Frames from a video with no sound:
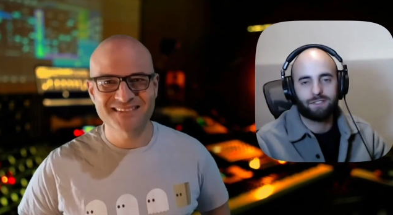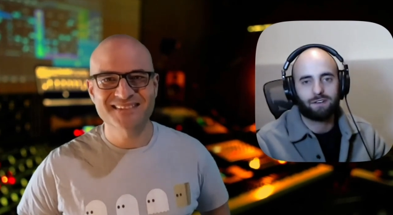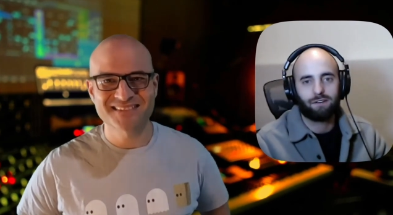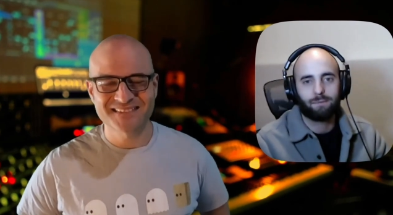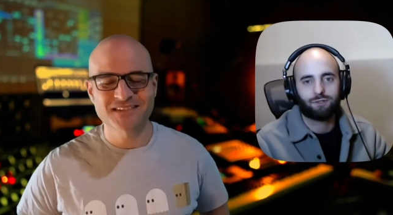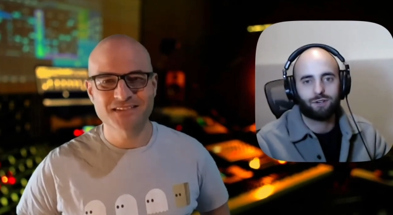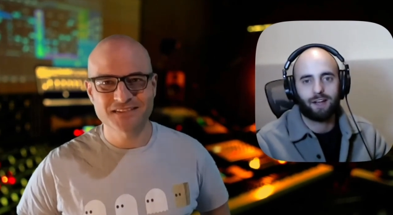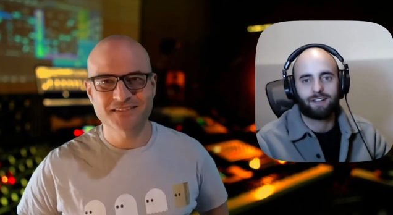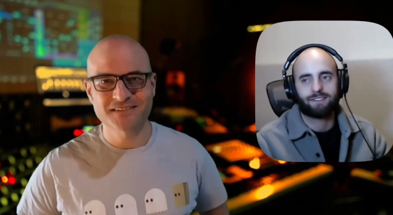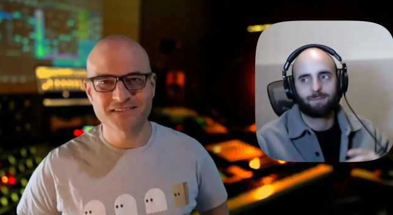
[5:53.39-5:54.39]
Speaker 1: it's a club
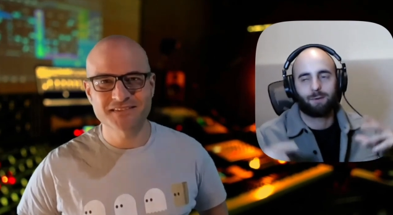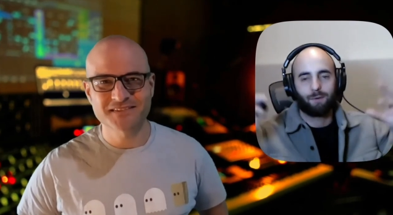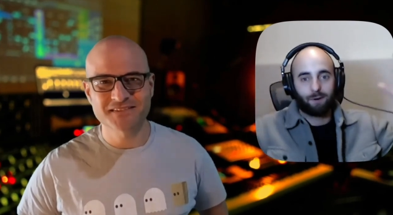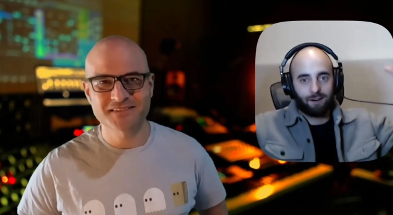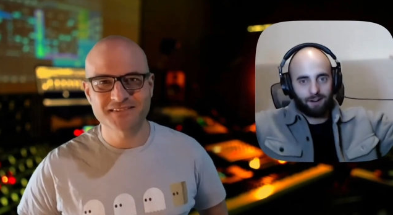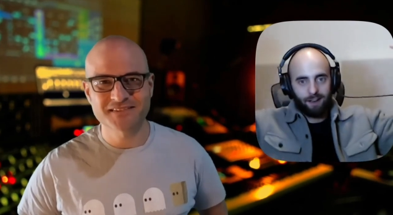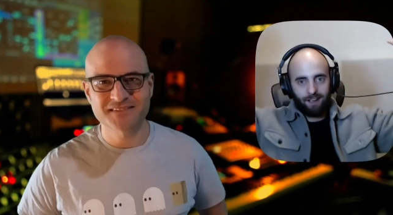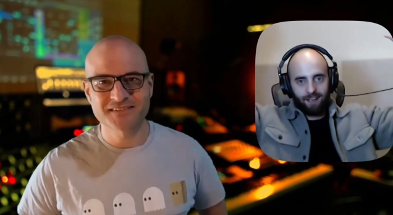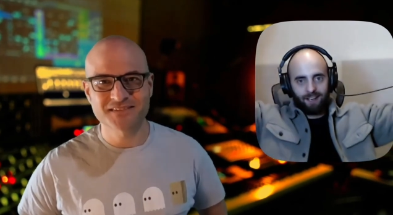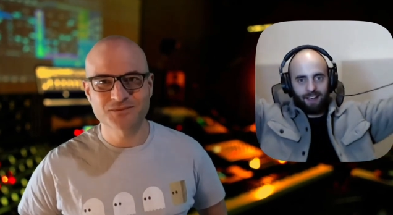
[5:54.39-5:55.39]
track, it's the moment where your
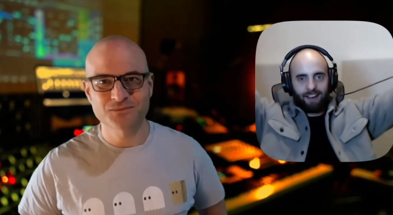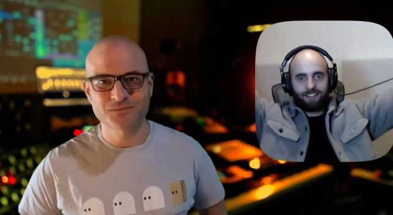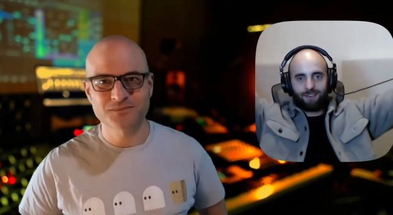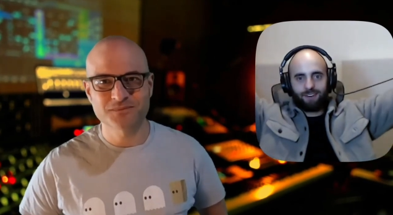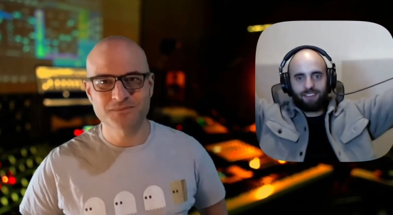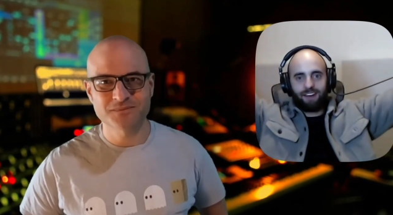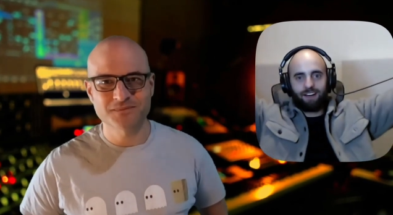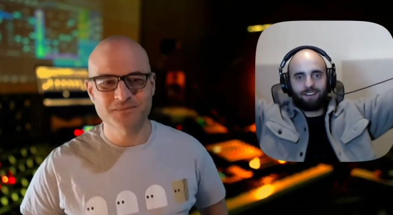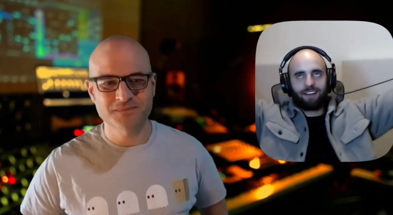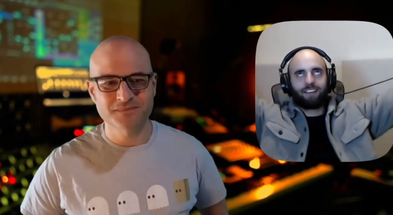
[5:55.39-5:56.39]
hands are in the
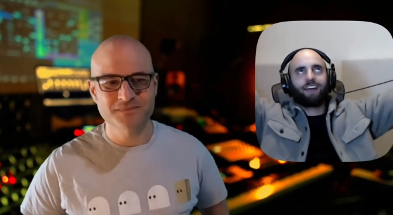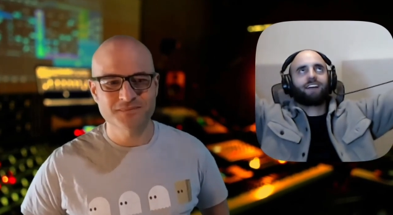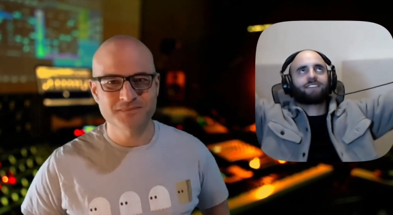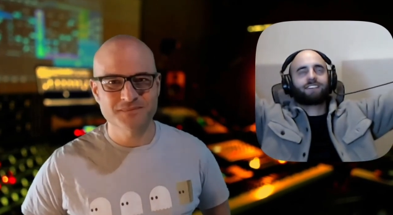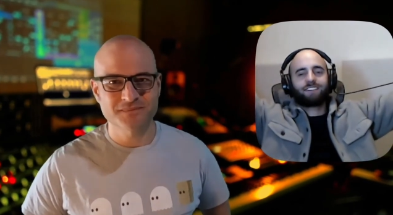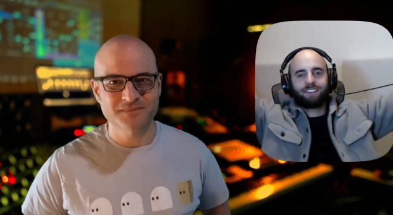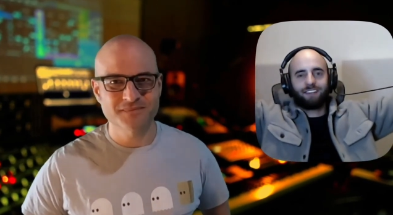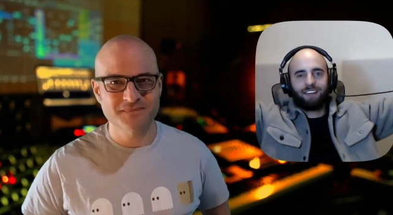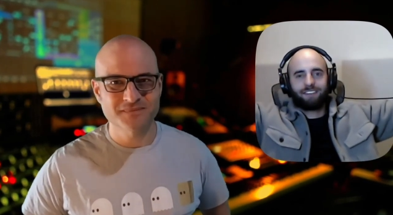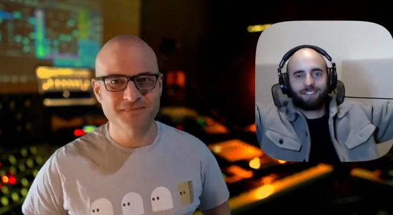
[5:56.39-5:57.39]
air and you're like, yes, this is
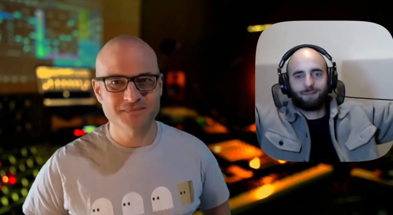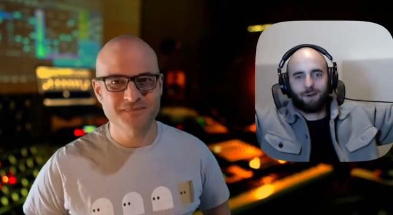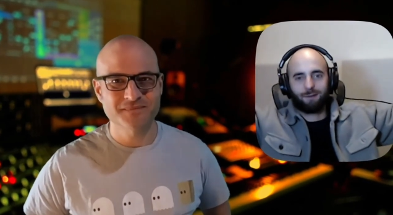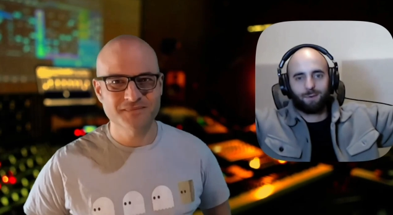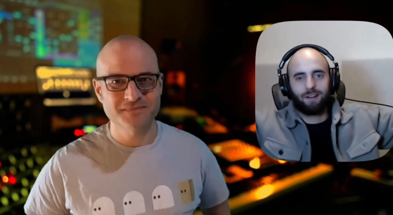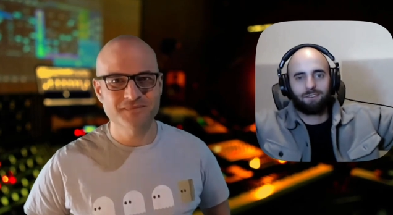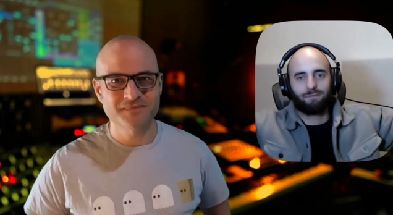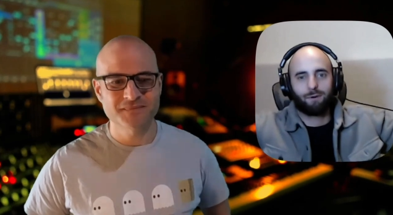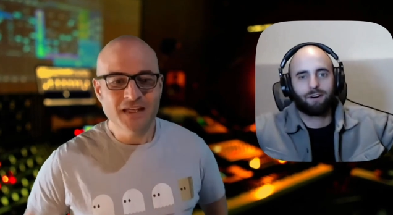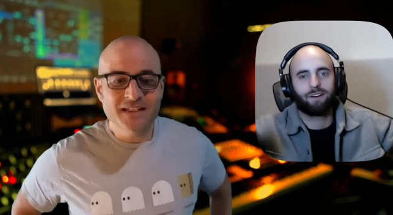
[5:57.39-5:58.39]
it. This is what I was waiting
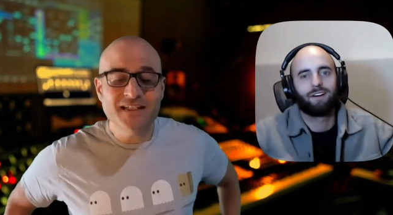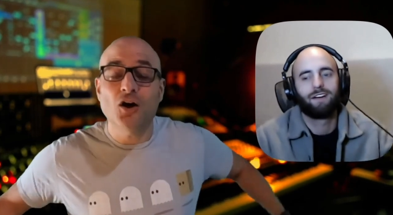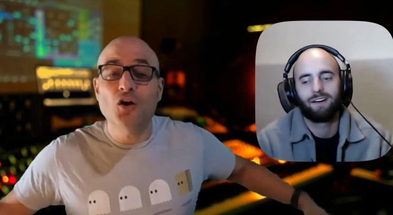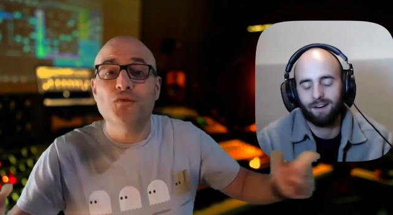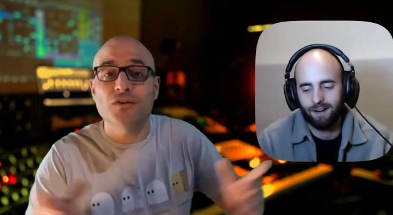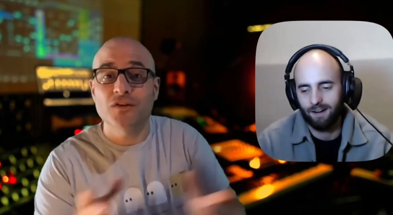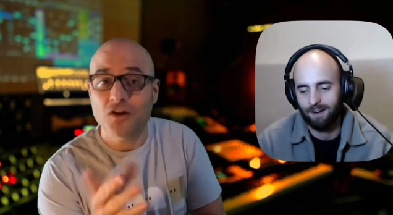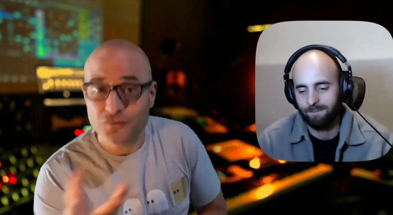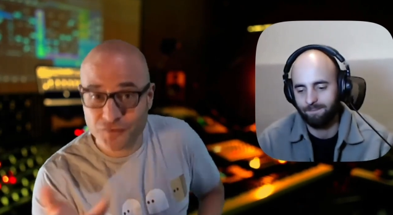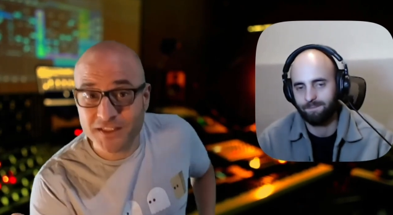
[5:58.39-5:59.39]
for. Yeah, often, um,
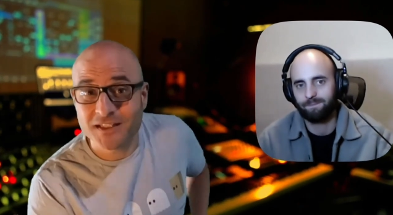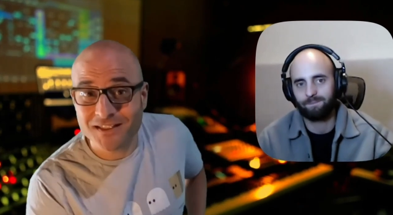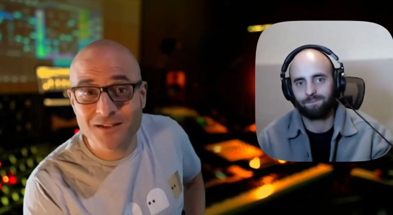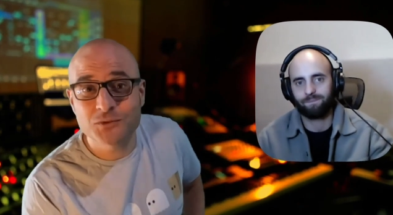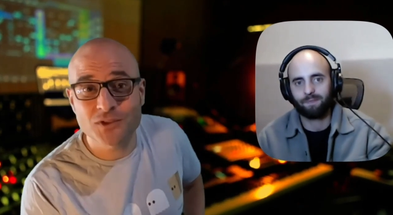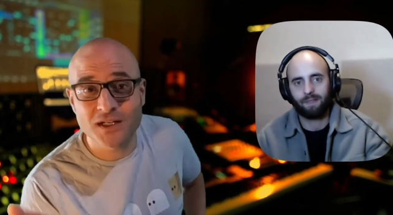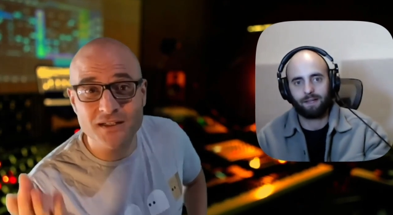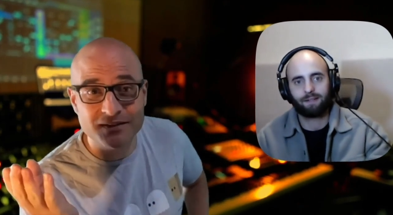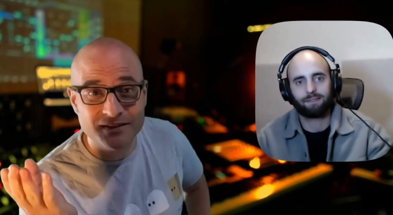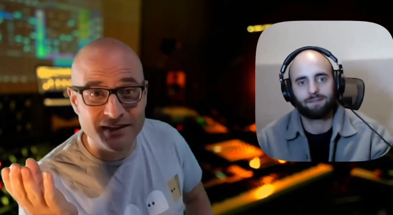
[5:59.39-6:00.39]
often in
Speaker 2: a club track,
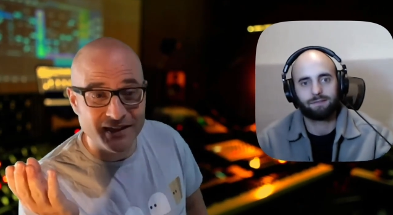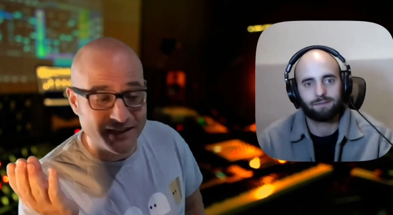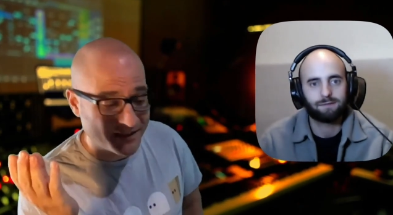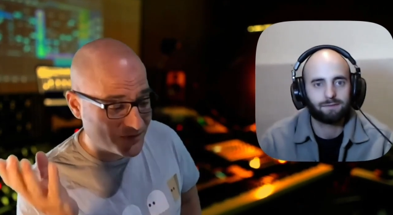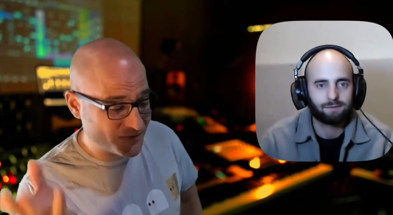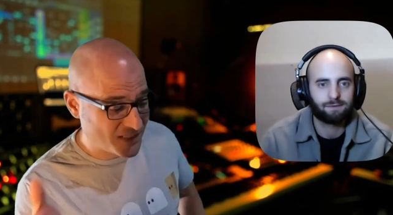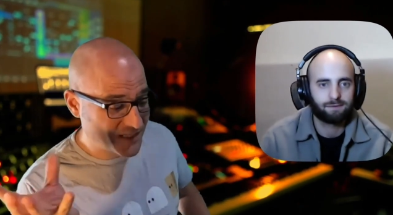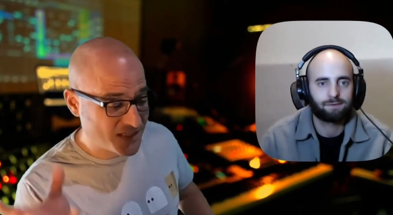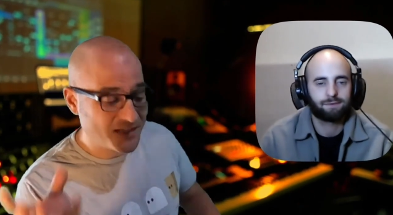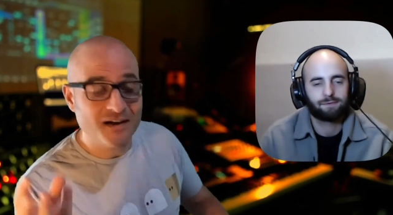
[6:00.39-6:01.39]
the
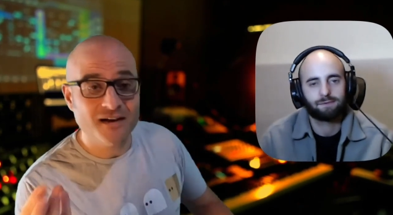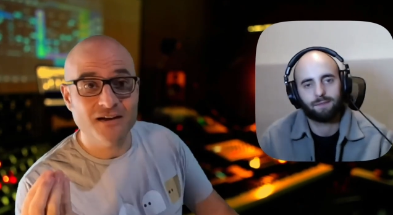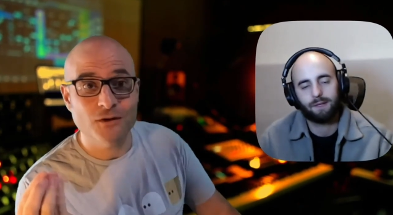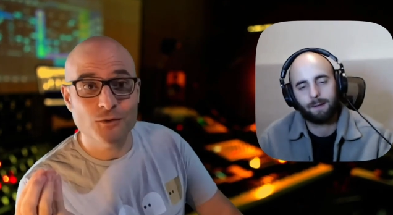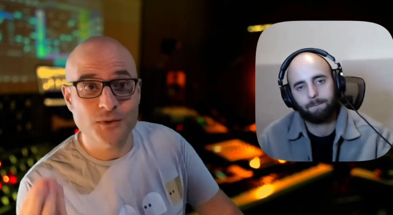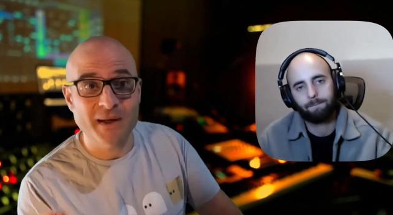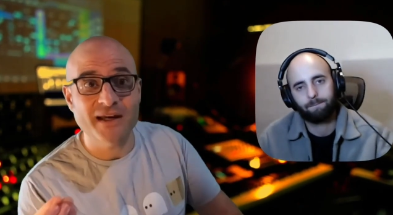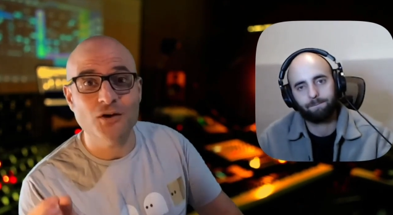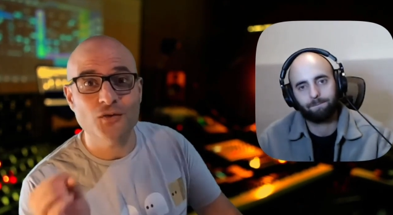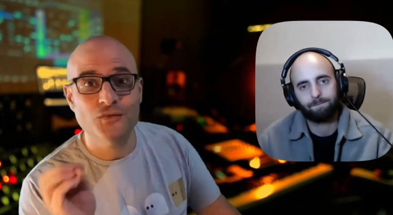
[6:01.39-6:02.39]
the uh, the
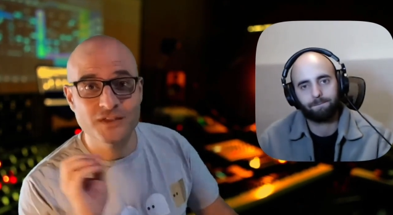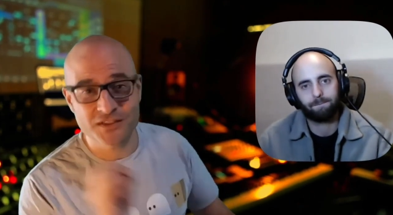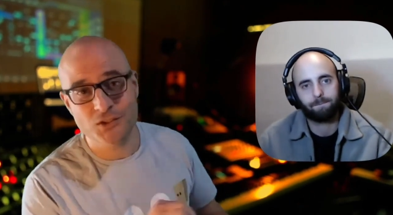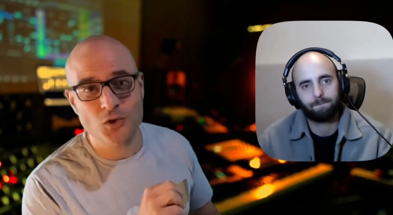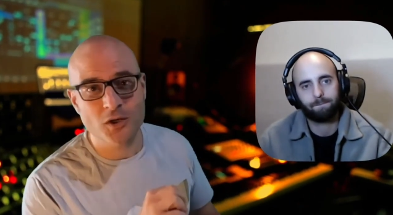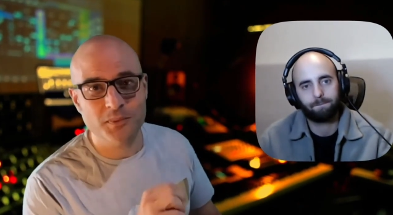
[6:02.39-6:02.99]
payoff is the drop.